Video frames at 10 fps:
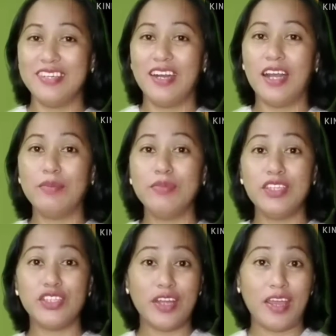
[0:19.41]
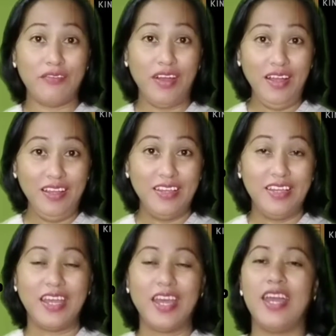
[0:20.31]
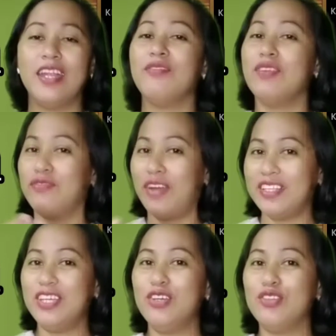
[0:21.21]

I'm teacher Eva, and I'm inviting you to